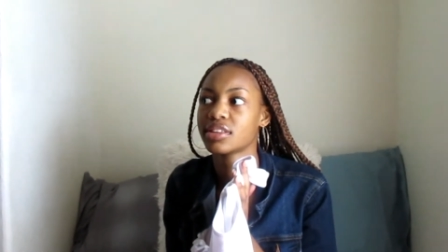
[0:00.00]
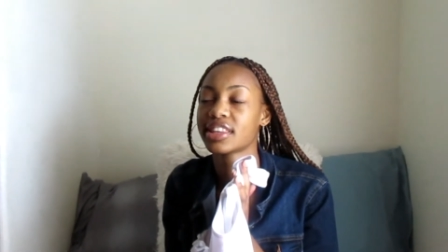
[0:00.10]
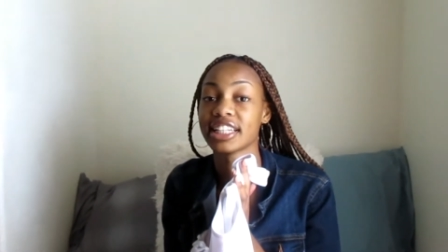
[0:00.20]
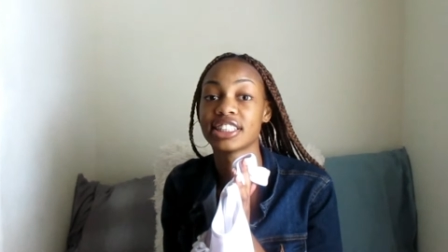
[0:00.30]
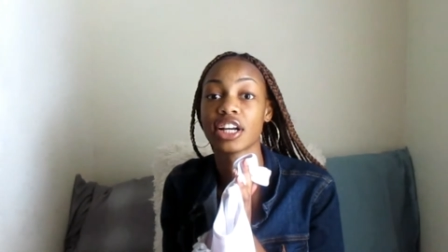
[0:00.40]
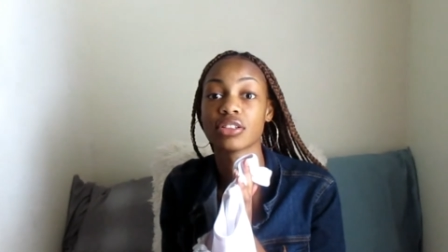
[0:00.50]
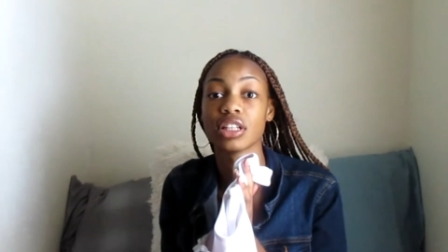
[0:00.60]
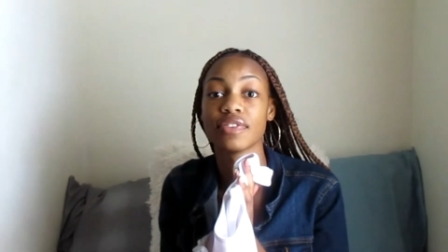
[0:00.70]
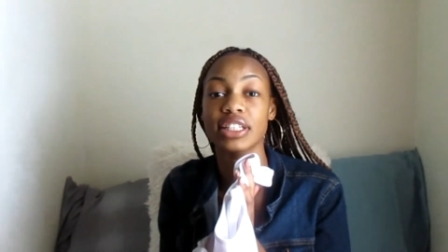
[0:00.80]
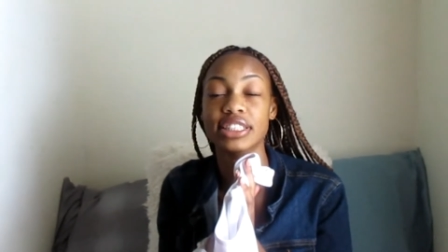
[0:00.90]
That scared the
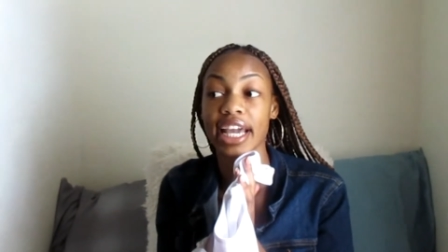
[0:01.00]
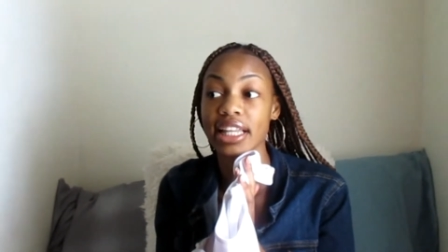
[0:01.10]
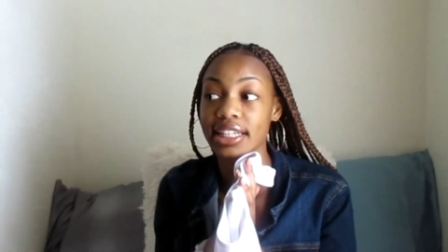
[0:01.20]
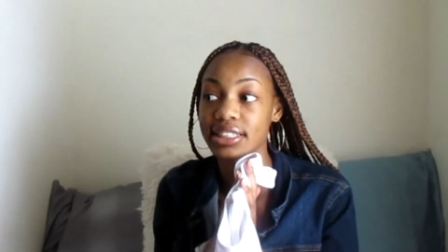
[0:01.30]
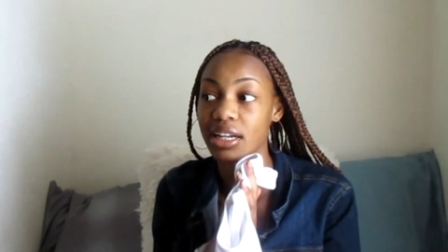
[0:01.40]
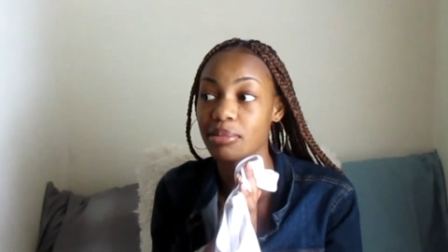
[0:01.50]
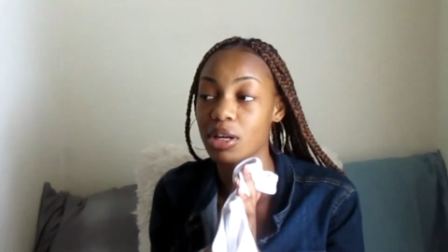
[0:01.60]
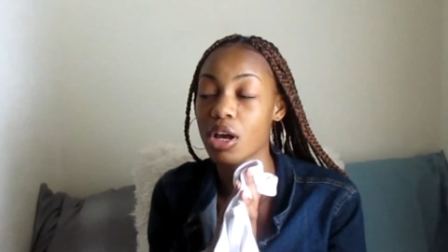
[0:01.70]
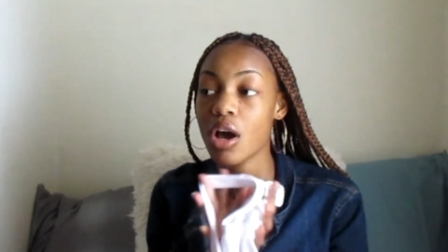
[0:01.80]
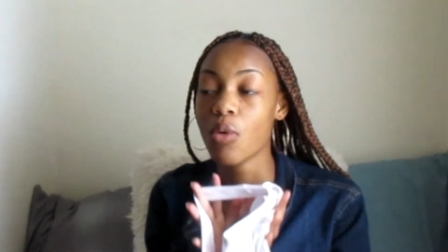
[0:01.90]
living daylights out of
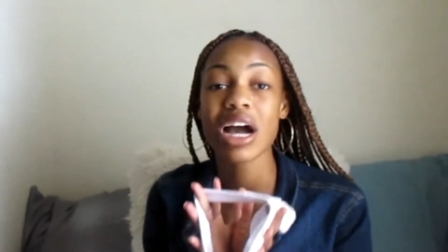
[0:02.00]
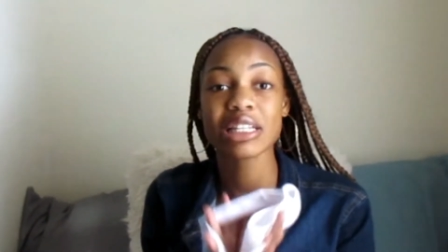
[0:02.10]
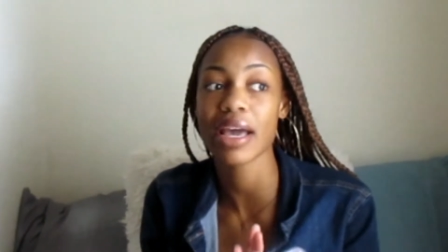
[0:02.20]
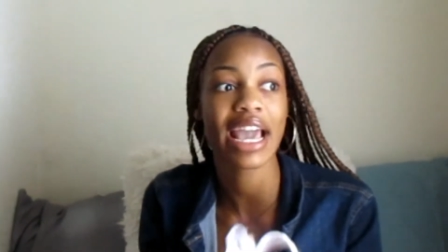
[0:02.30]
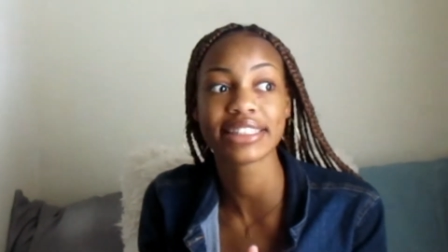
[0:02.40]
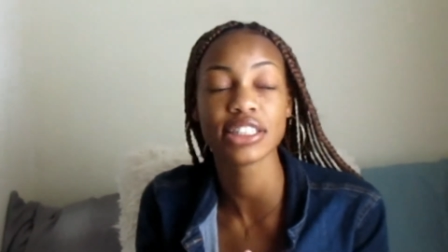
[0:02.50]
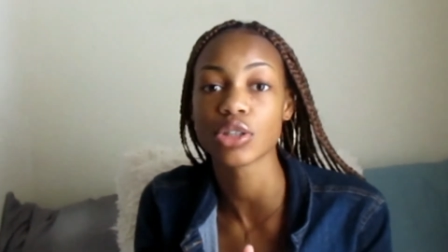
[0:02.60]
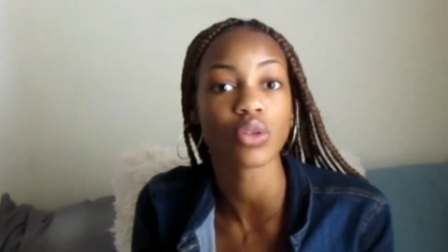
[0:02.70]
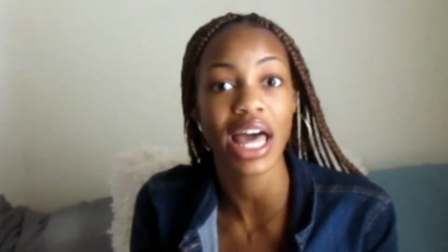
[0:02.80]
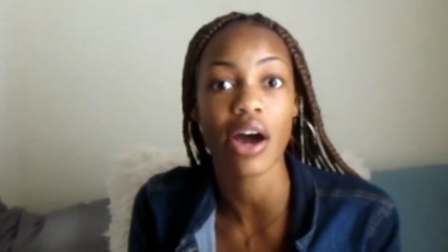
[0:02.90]
me. Why is my AC
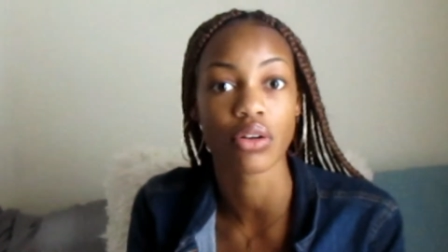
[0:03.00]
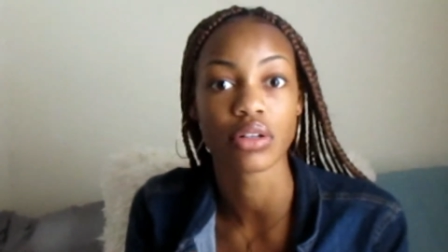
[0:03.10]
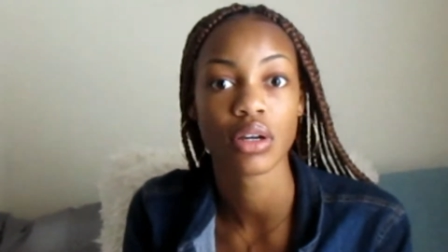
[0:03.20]
so loud?